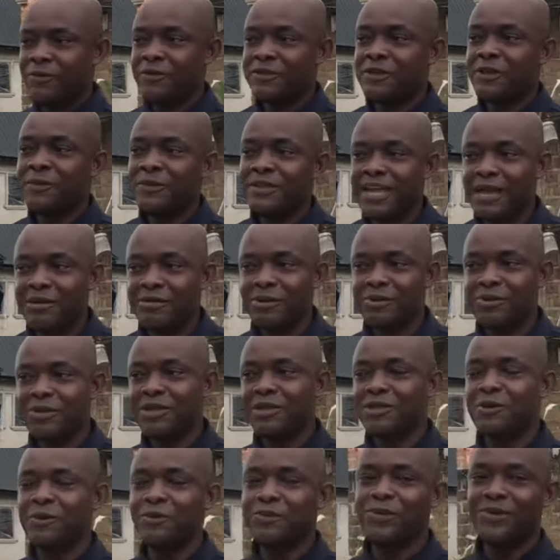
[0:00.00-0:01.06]
Sometimes you
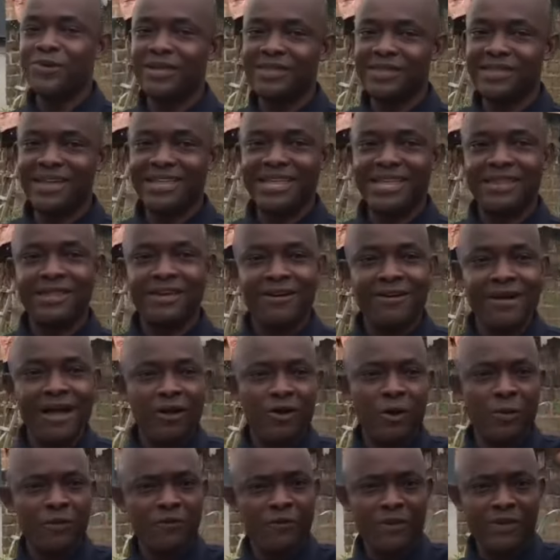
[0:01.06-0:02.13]
notice some buildings that there's crack
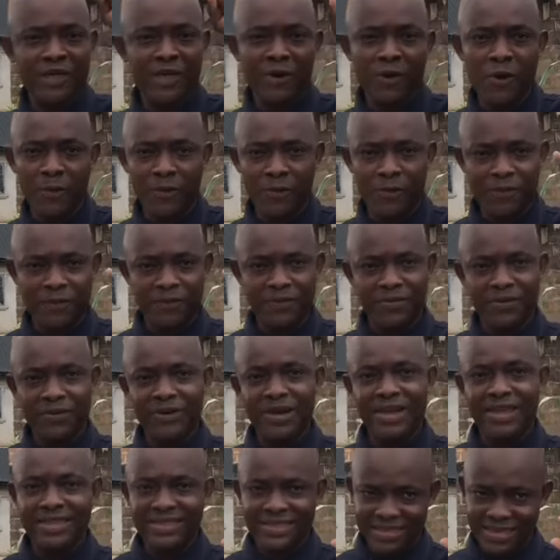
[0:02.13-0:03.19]
coming from the up,
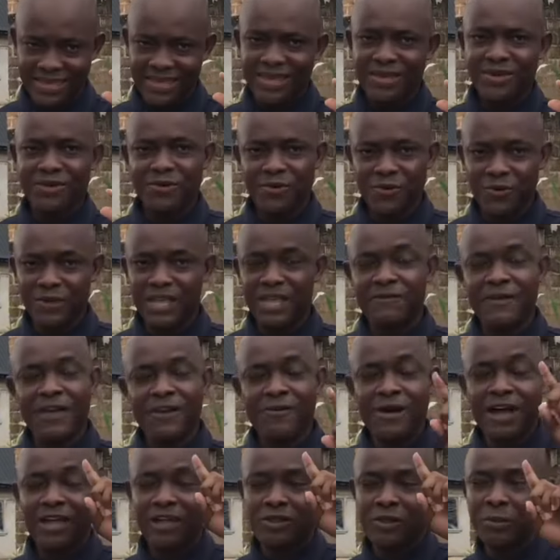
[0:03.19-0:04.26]
right? Good. If a
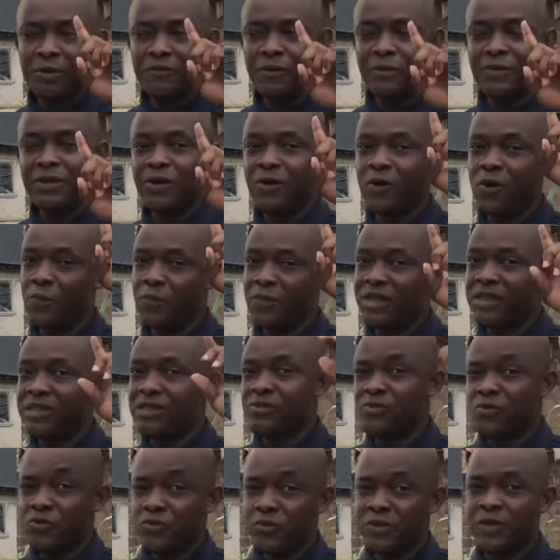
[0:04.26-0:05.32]
crack is coming from the up, it's
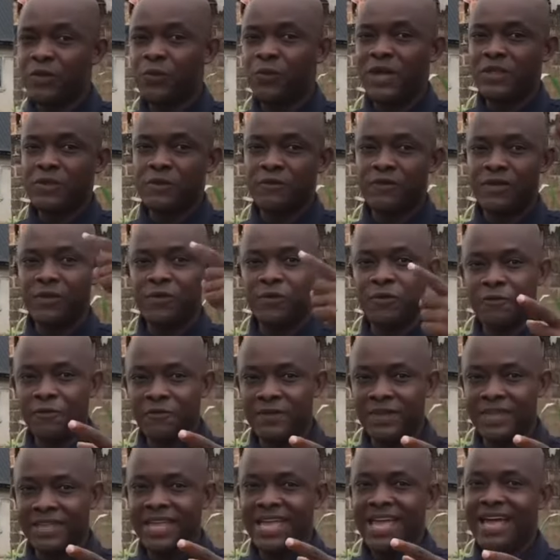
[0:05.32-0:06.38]
due to the weight of the
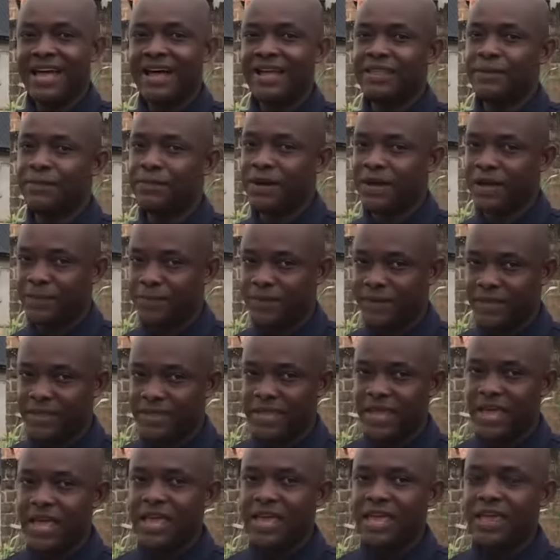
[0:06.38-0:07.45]
roofing and the parapet.
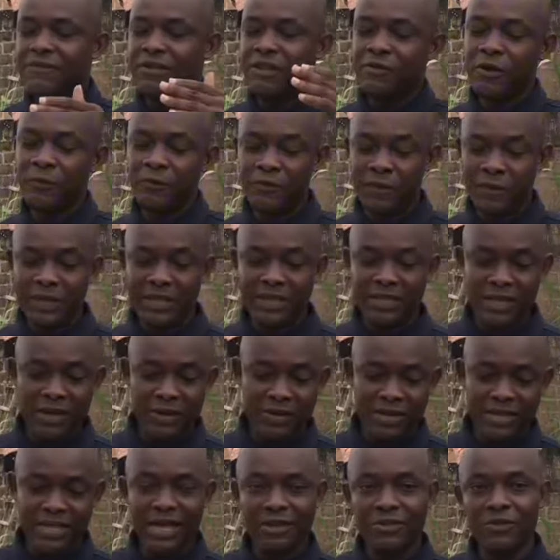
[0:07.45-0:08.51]
If it's coming from the
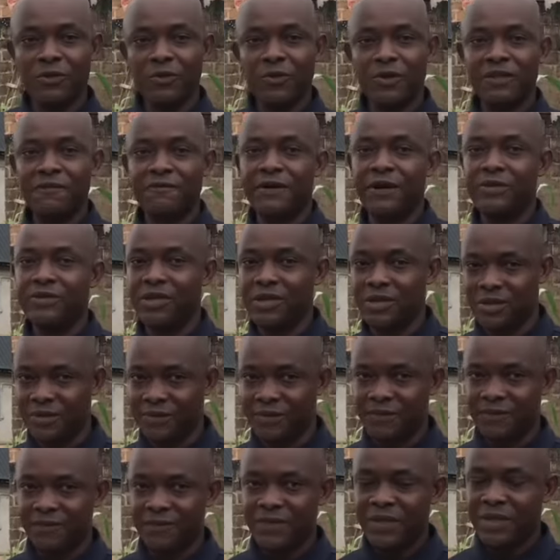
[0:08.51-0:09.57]
down, it has to do with the
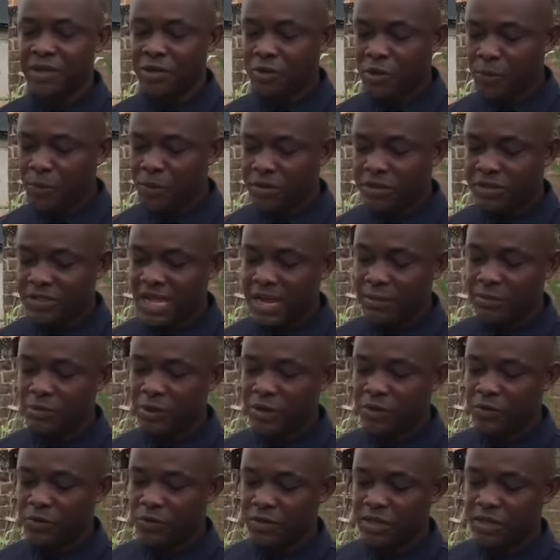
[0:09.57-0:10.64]
foundation. So most times
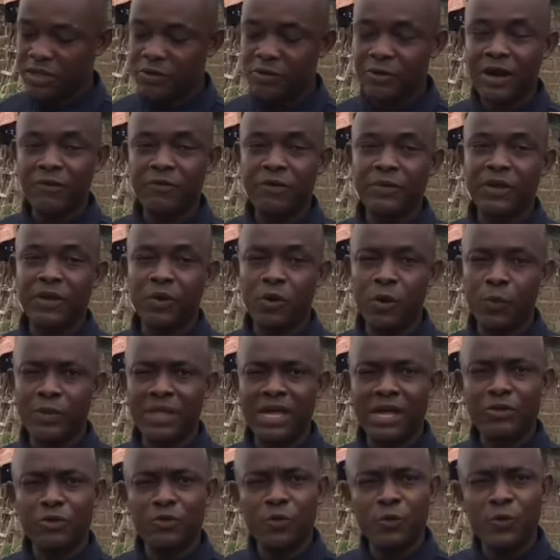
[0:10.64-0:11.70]
when you notice crack from the up, it
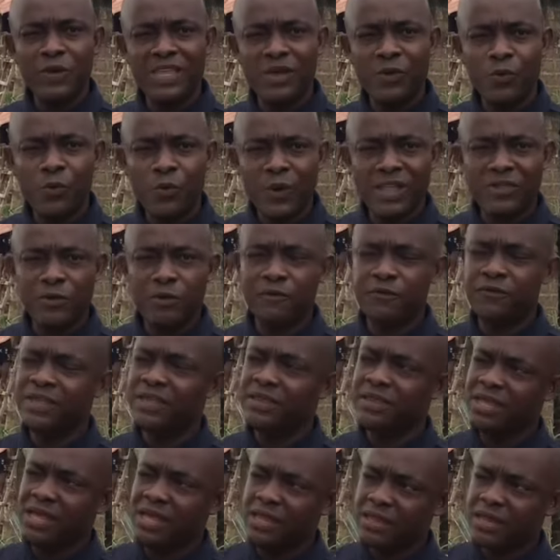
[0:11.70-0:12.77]
has to do with the weight of the
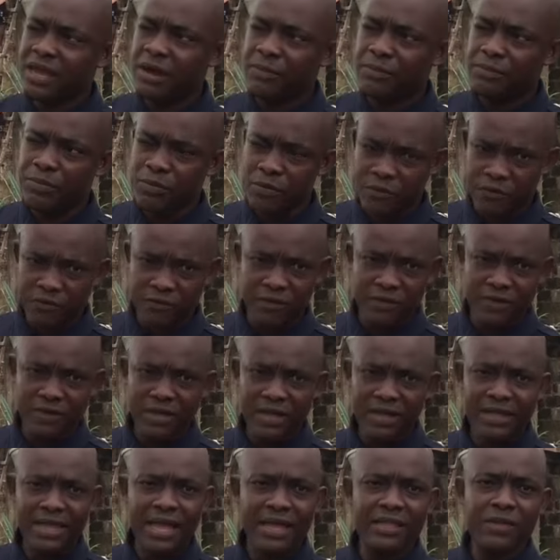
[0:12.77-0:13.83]
things above,
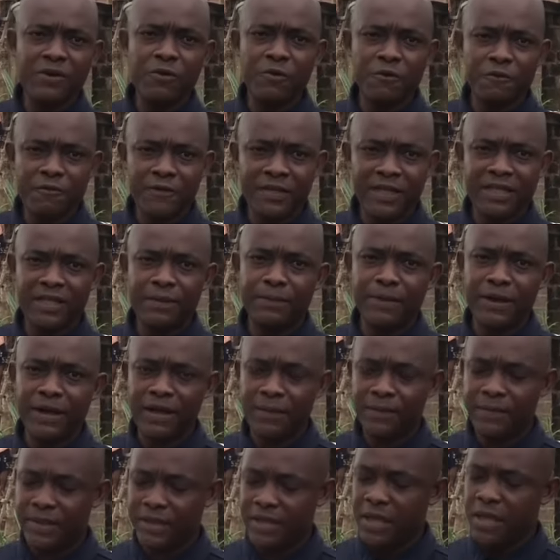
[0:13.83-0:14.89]
like the roofing and the
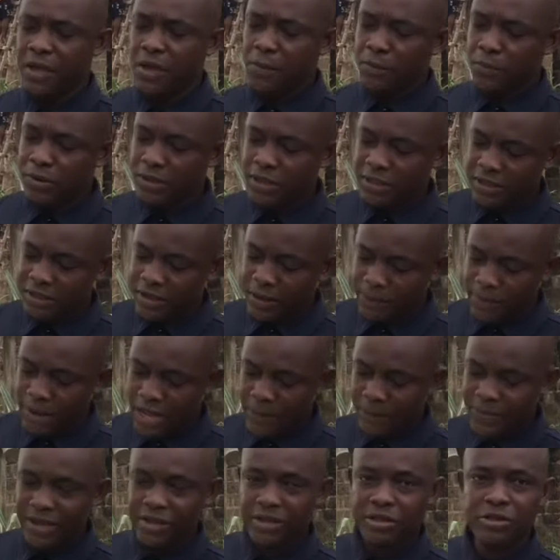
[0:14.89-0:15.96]
parapet. Polystyrene
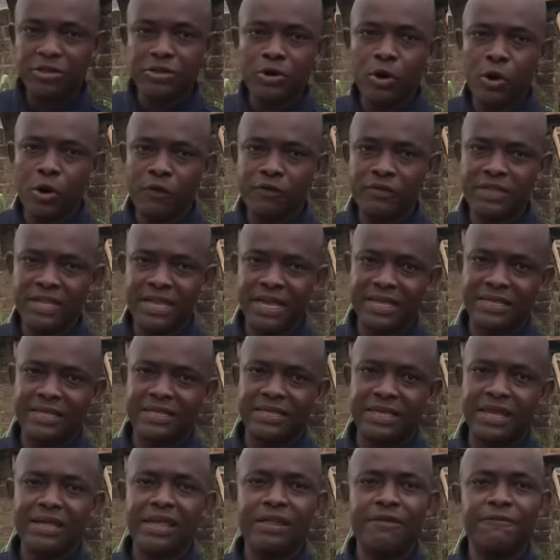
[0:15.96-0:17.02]
parapet solves
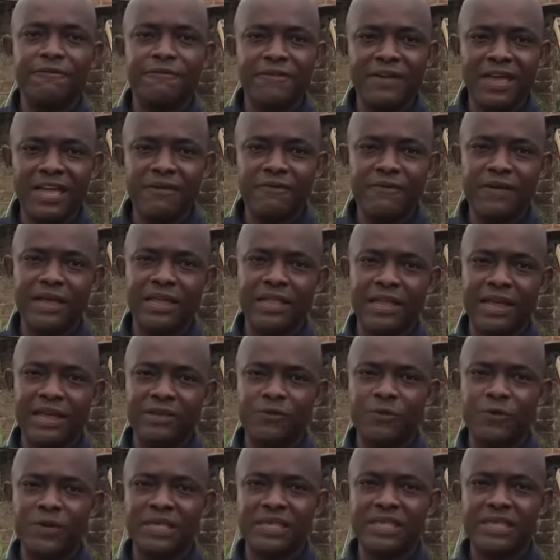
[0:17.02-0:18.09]
that. It is very, very
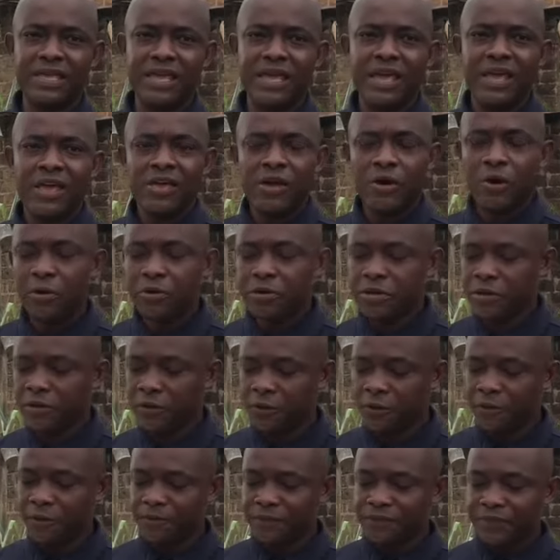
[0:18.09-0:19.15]
lightweight.
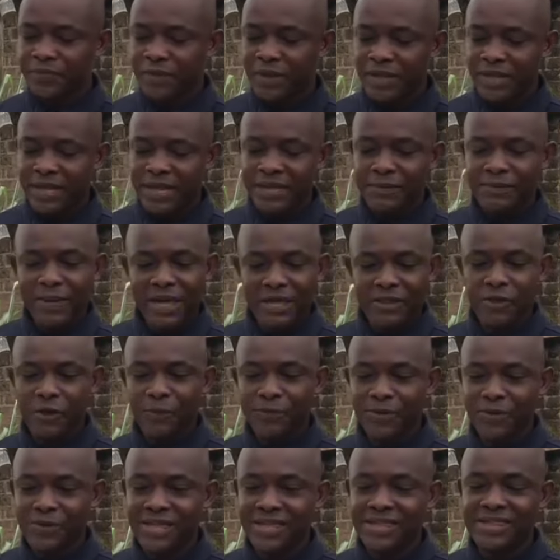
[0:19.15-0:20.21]
Also, it makes your
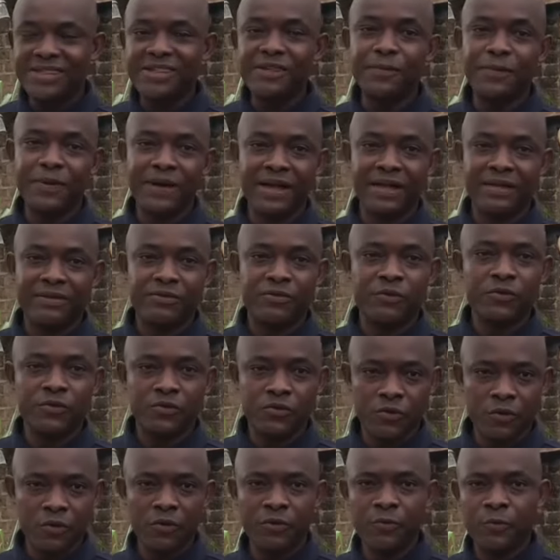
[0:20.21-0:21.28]
building cheaper
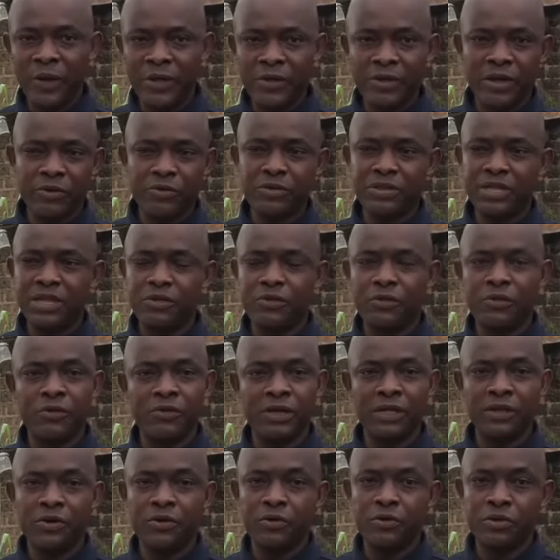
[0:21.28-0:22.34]
when you are using it
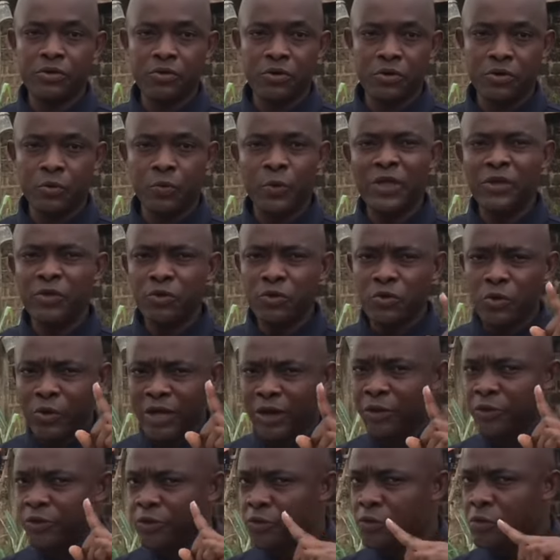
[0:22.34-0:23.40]
in construction. When you know you're
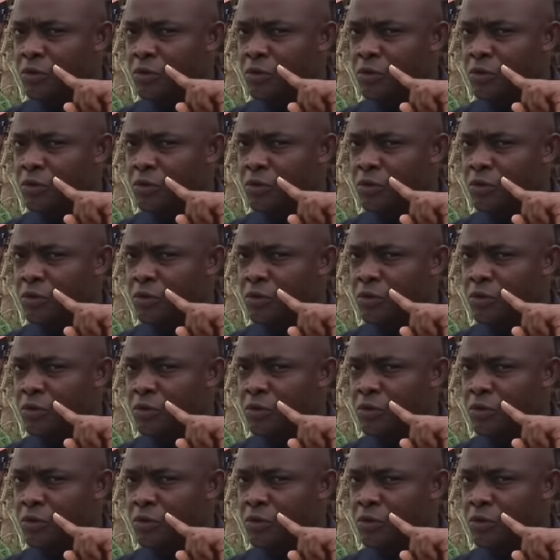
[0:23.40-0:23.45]
going to use